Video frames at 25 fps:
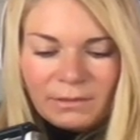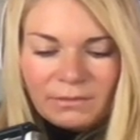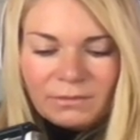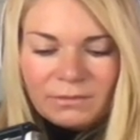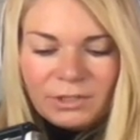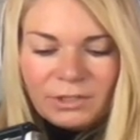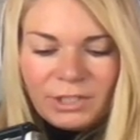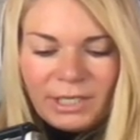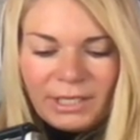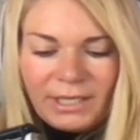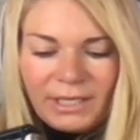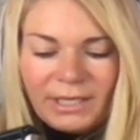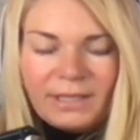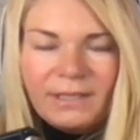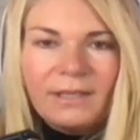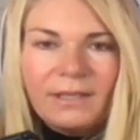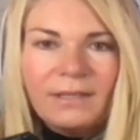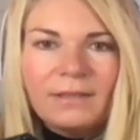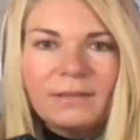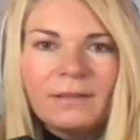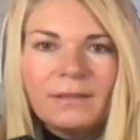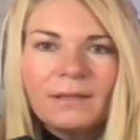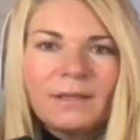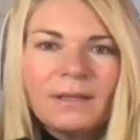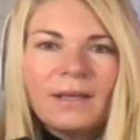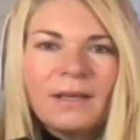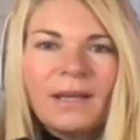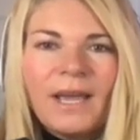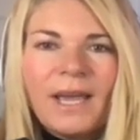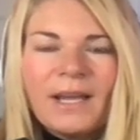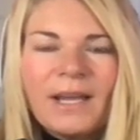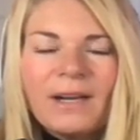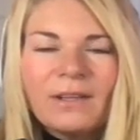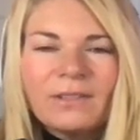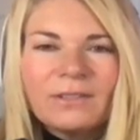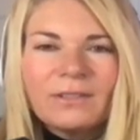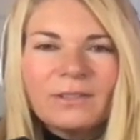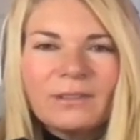check in
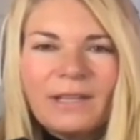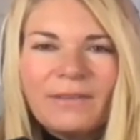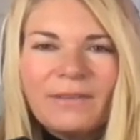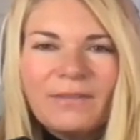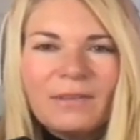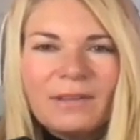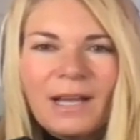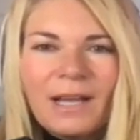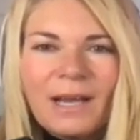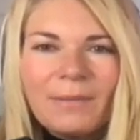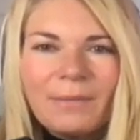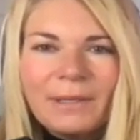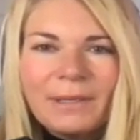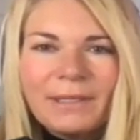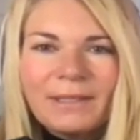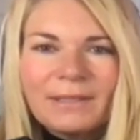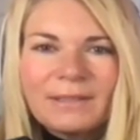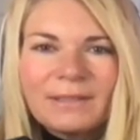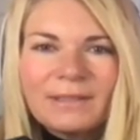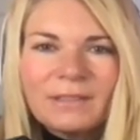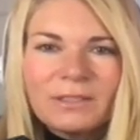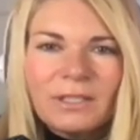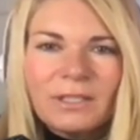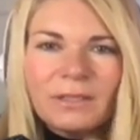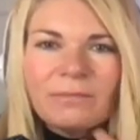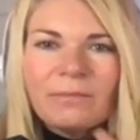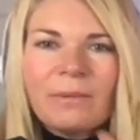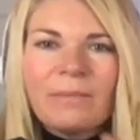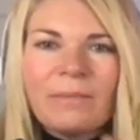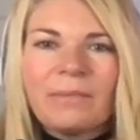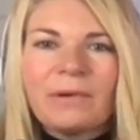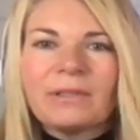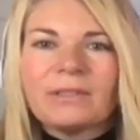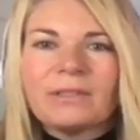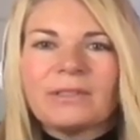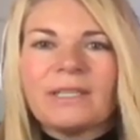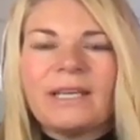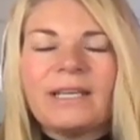and also level up. Like, this is good. Remember,
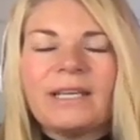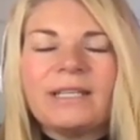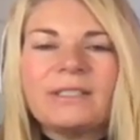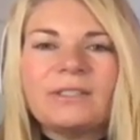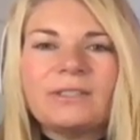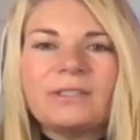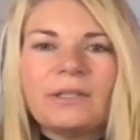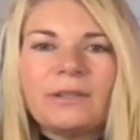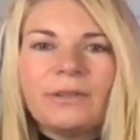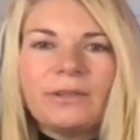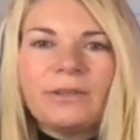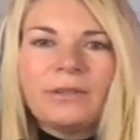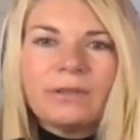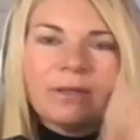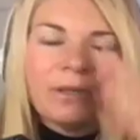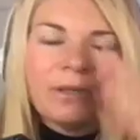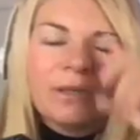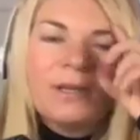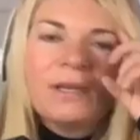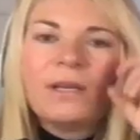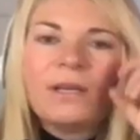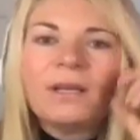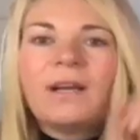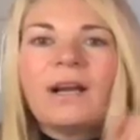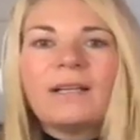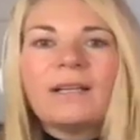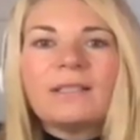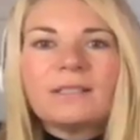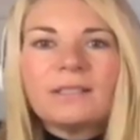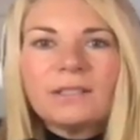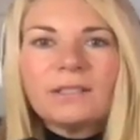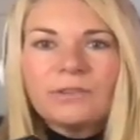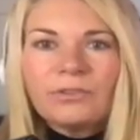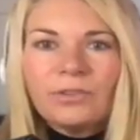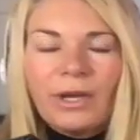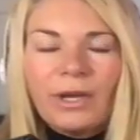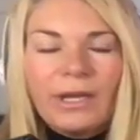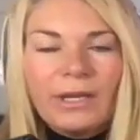as kids, you're
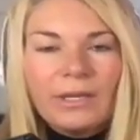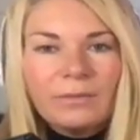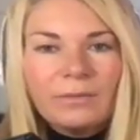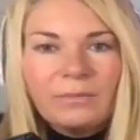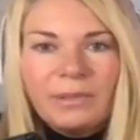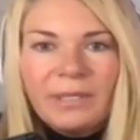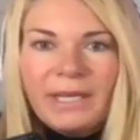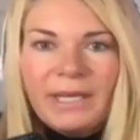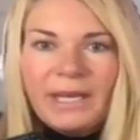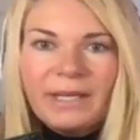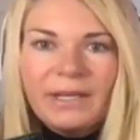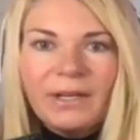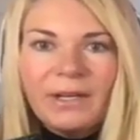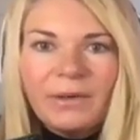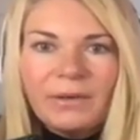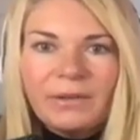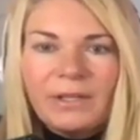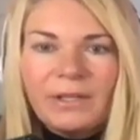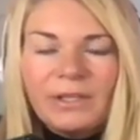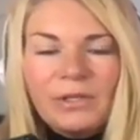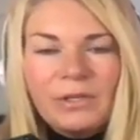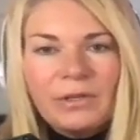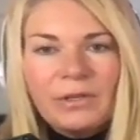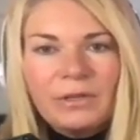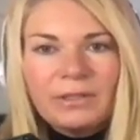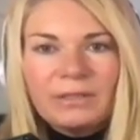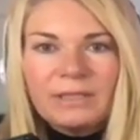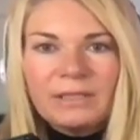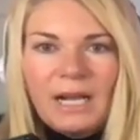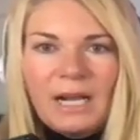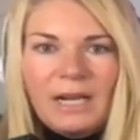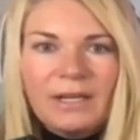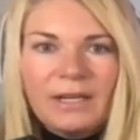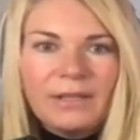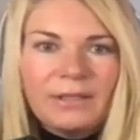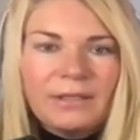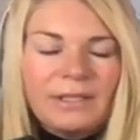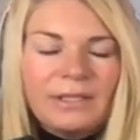constantly trying piano, and then you go to
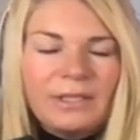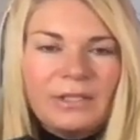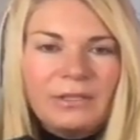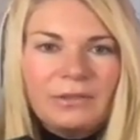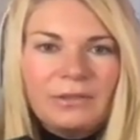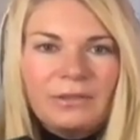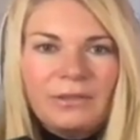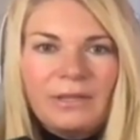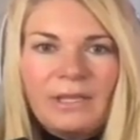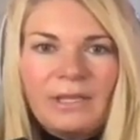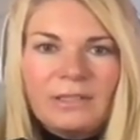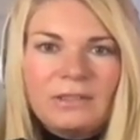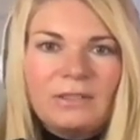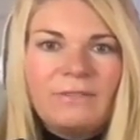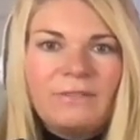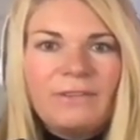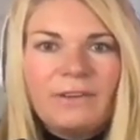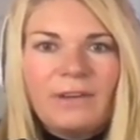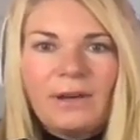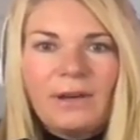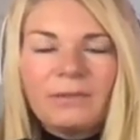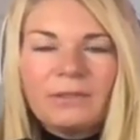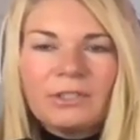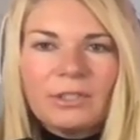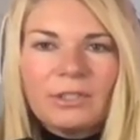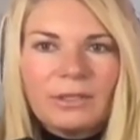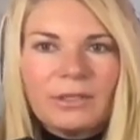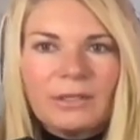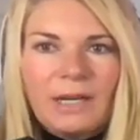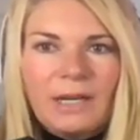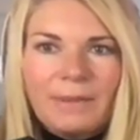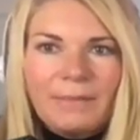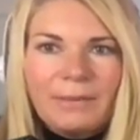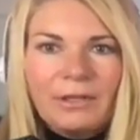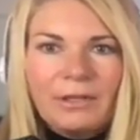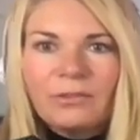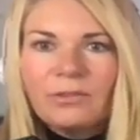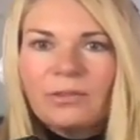soccer, and then you do this and you figure out what you're good
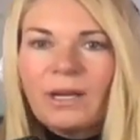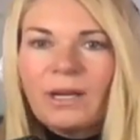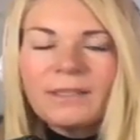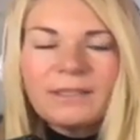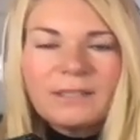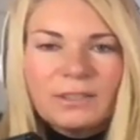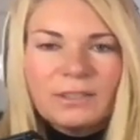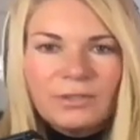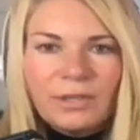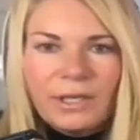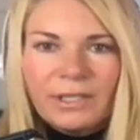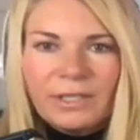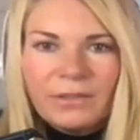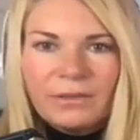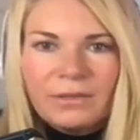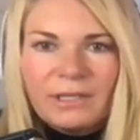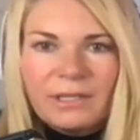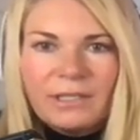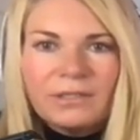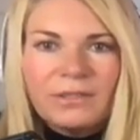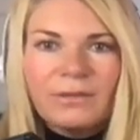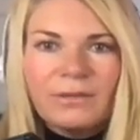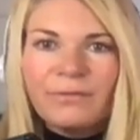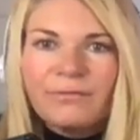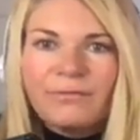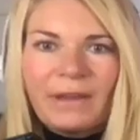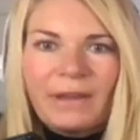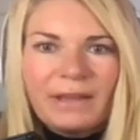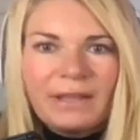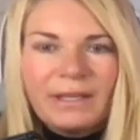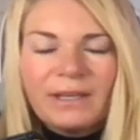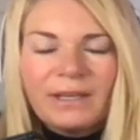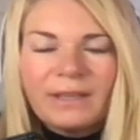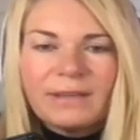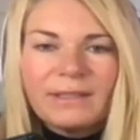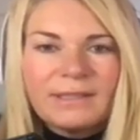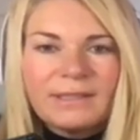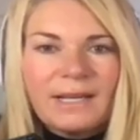at, but you're constantly trying new things and you're
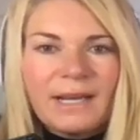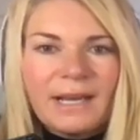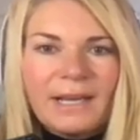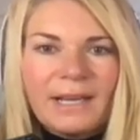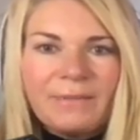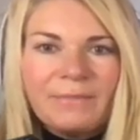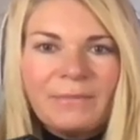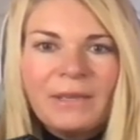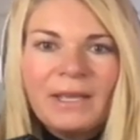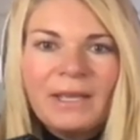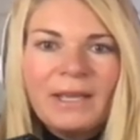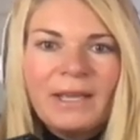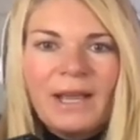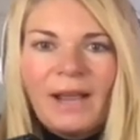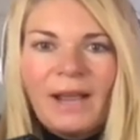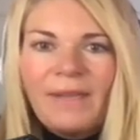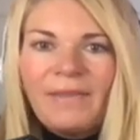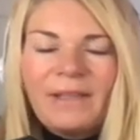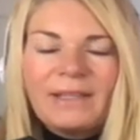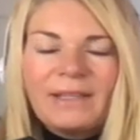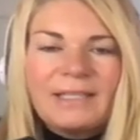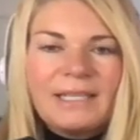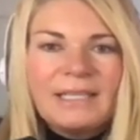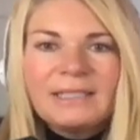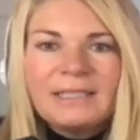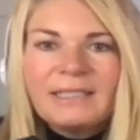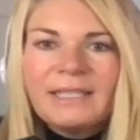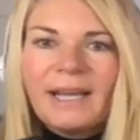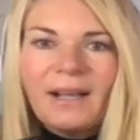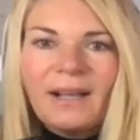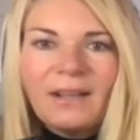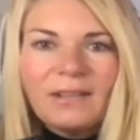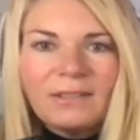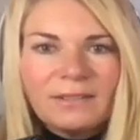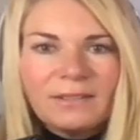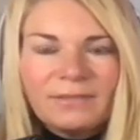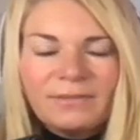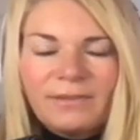failing all the time. And that's
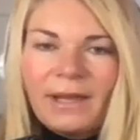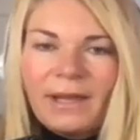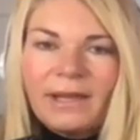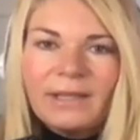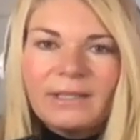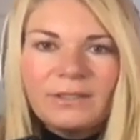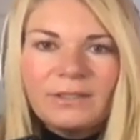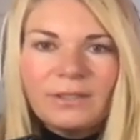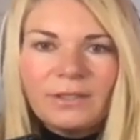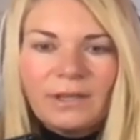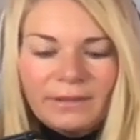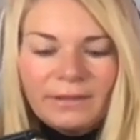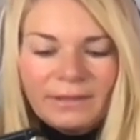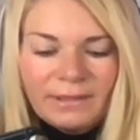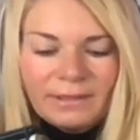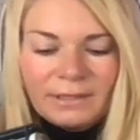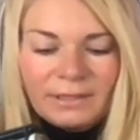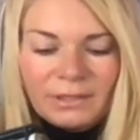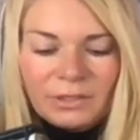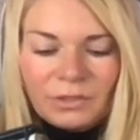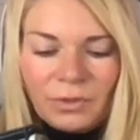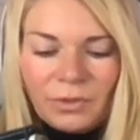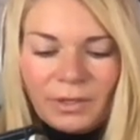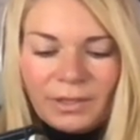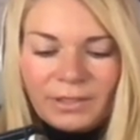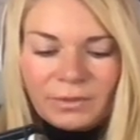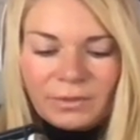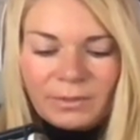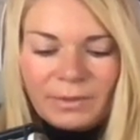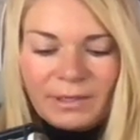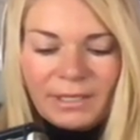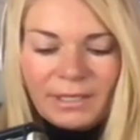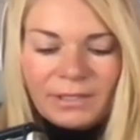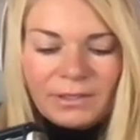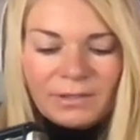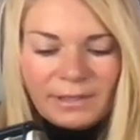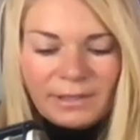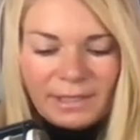intel to find your authentic joy. So we
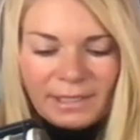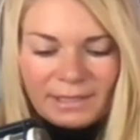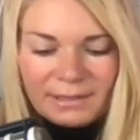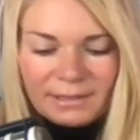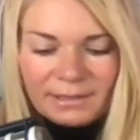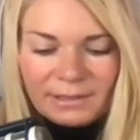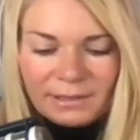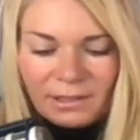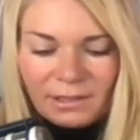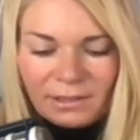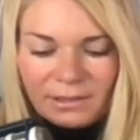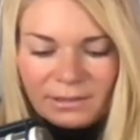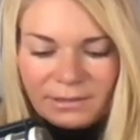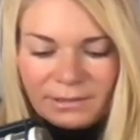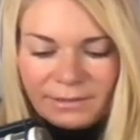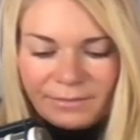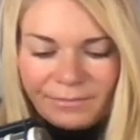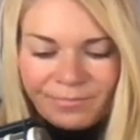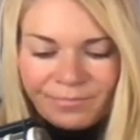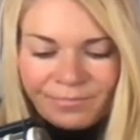got to do that as adults.